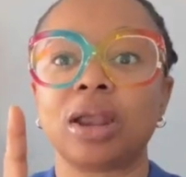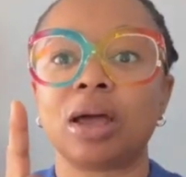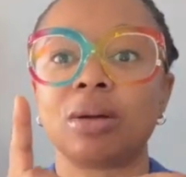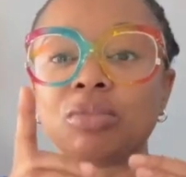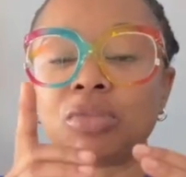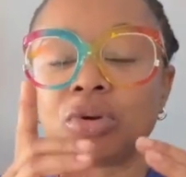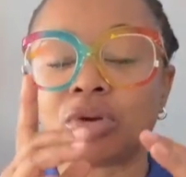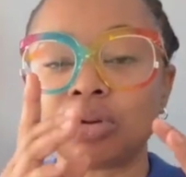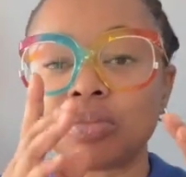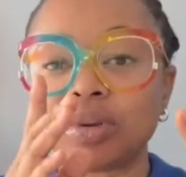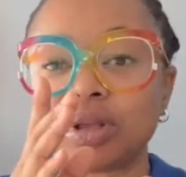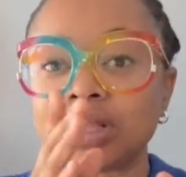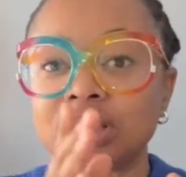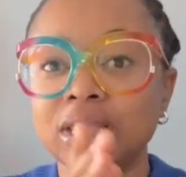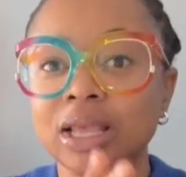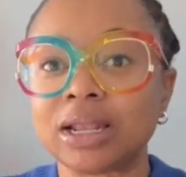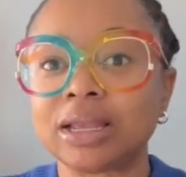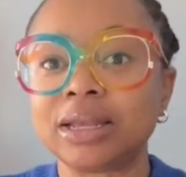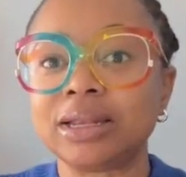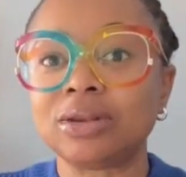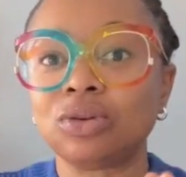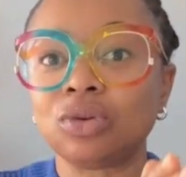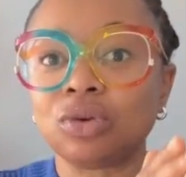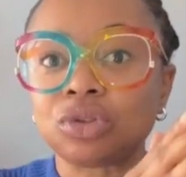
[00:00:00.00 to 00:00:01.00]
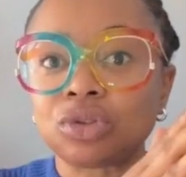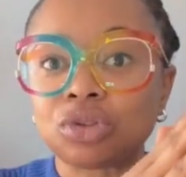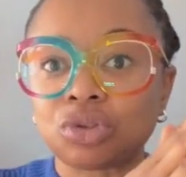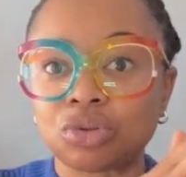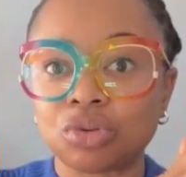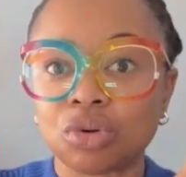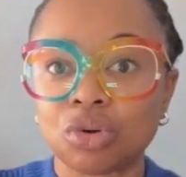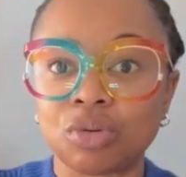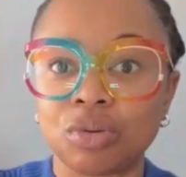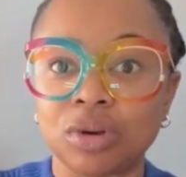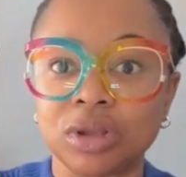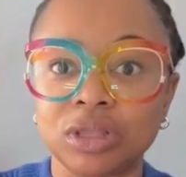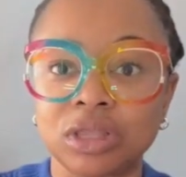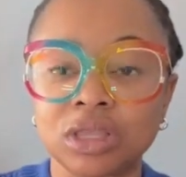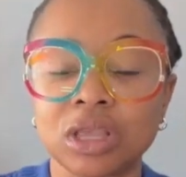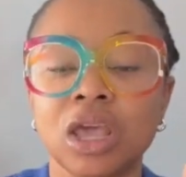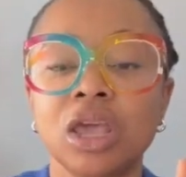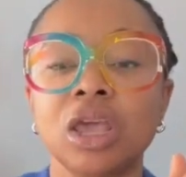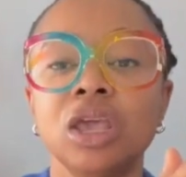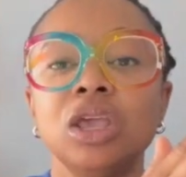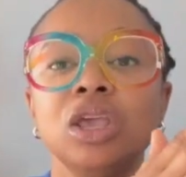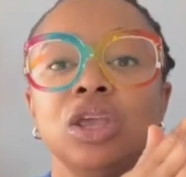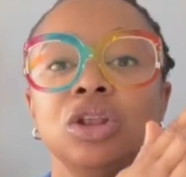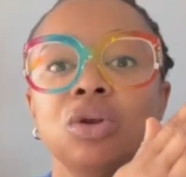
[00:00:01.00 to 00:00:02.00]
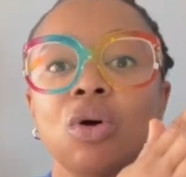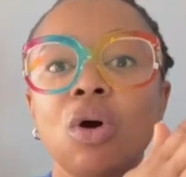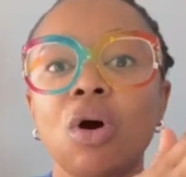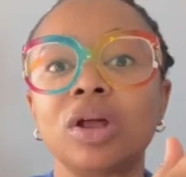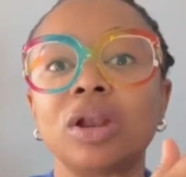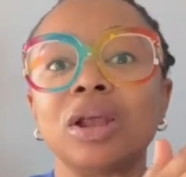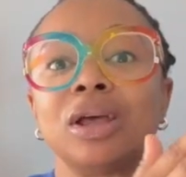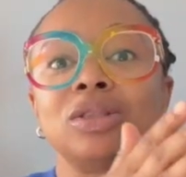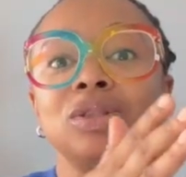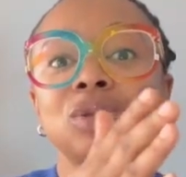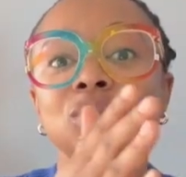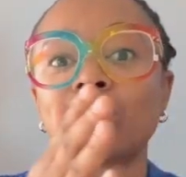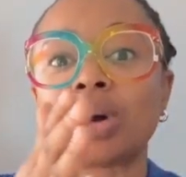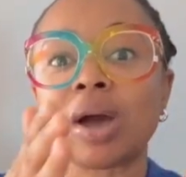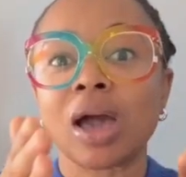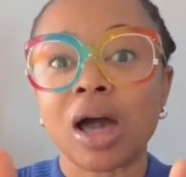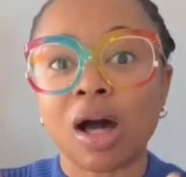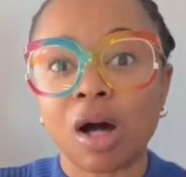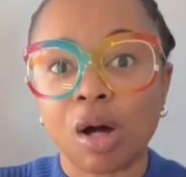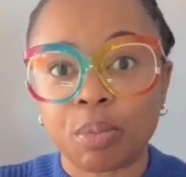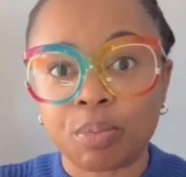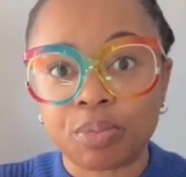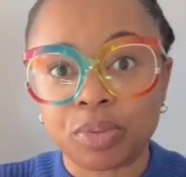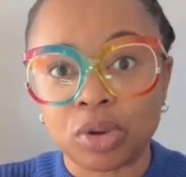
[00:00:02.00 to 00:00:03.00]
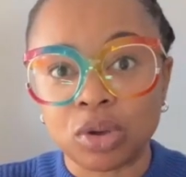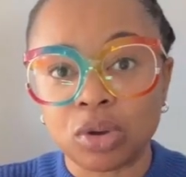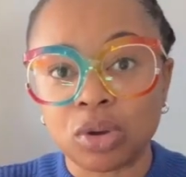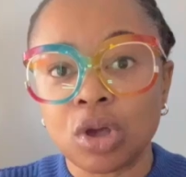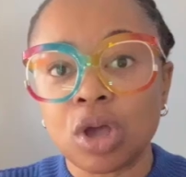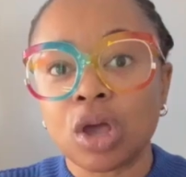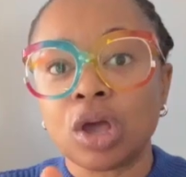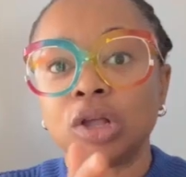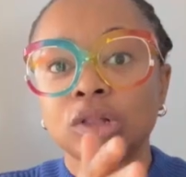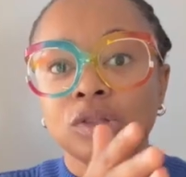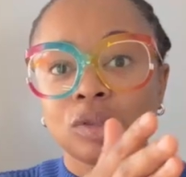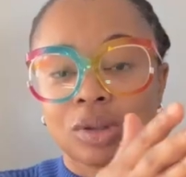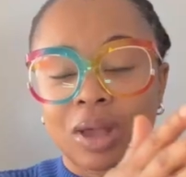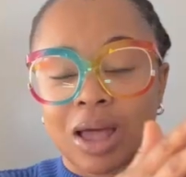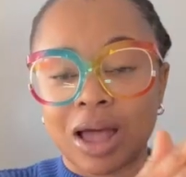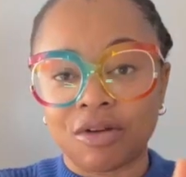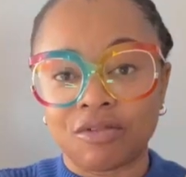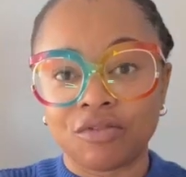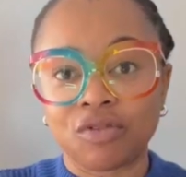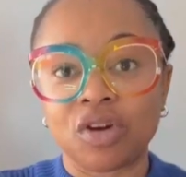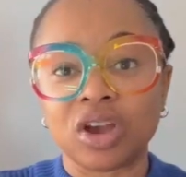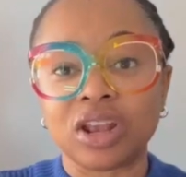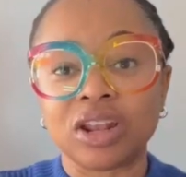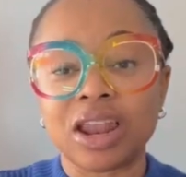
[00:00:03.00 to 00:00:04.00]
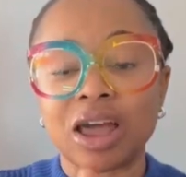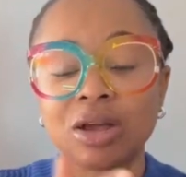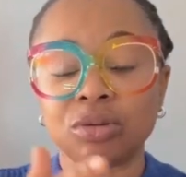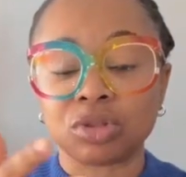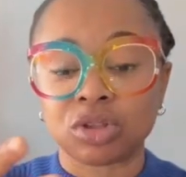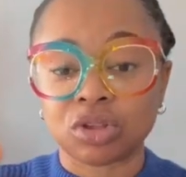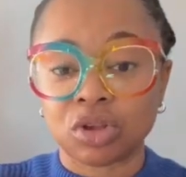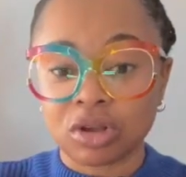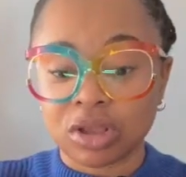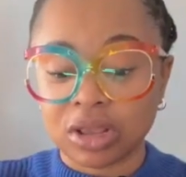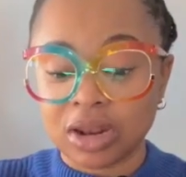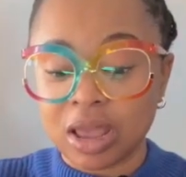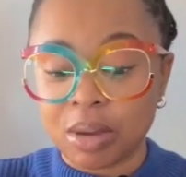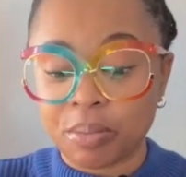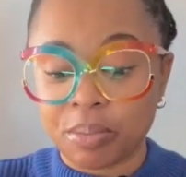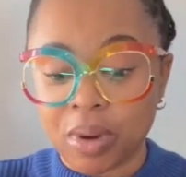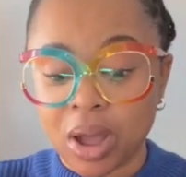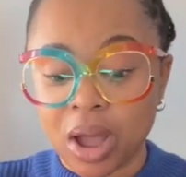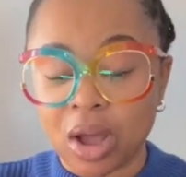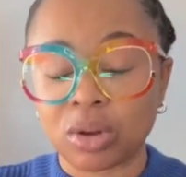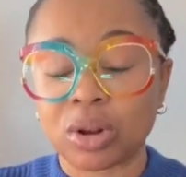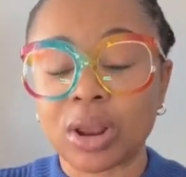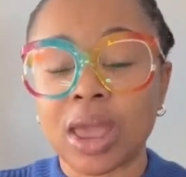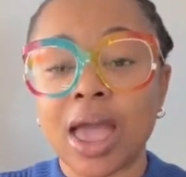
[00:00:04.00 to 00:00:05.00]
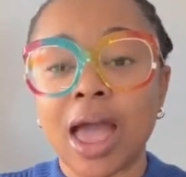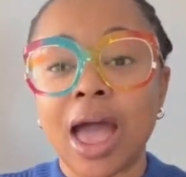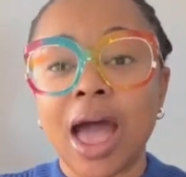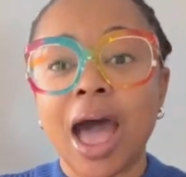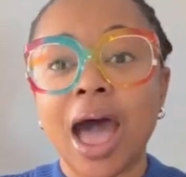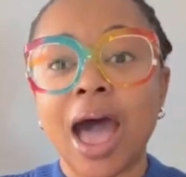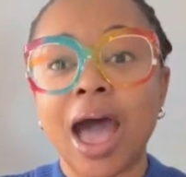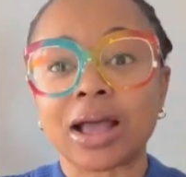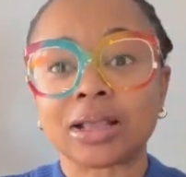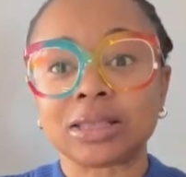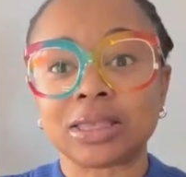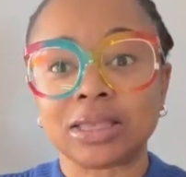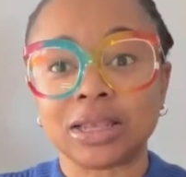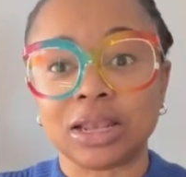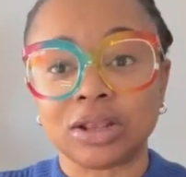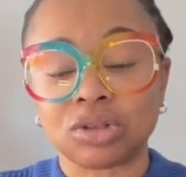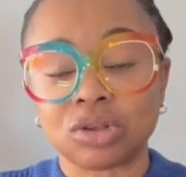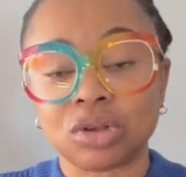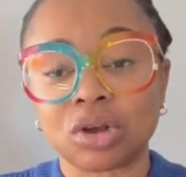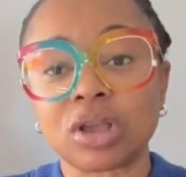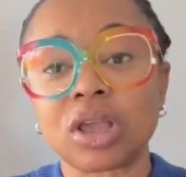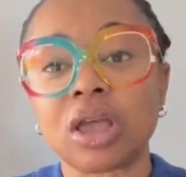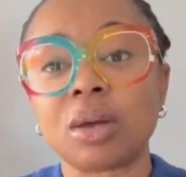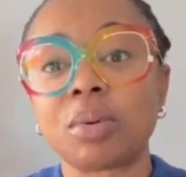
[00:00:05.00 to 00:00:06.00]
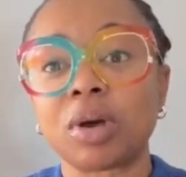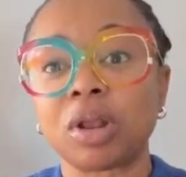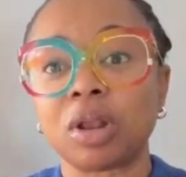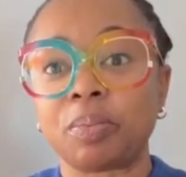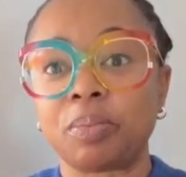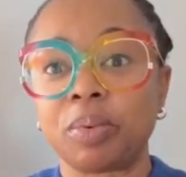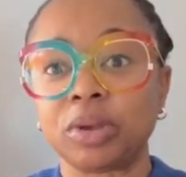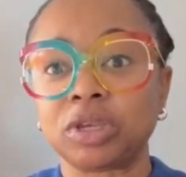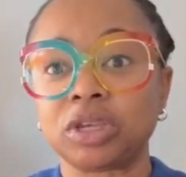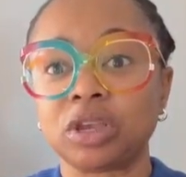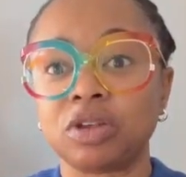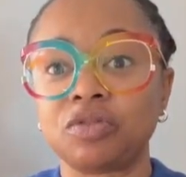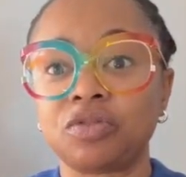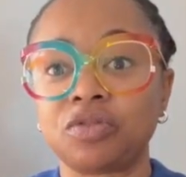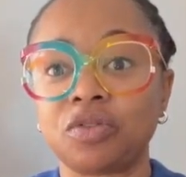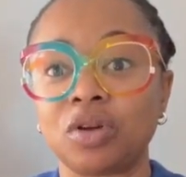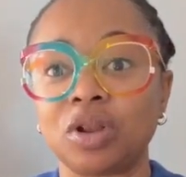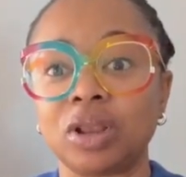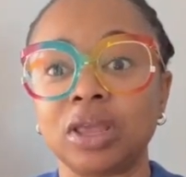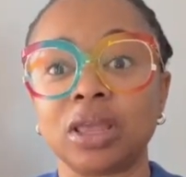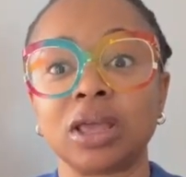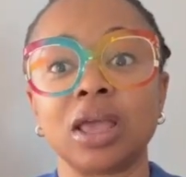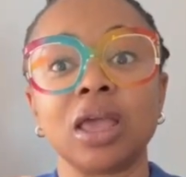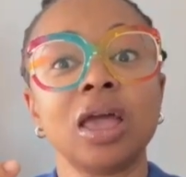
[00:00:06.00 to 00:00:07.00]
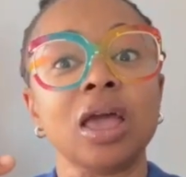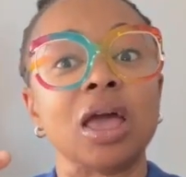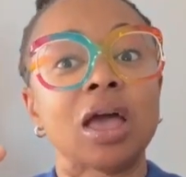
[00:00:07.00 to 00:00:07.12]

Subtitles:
I'm going to be telling those stories in order to help you to avoid. Now, I'm talking about accident, talking about a patient falling.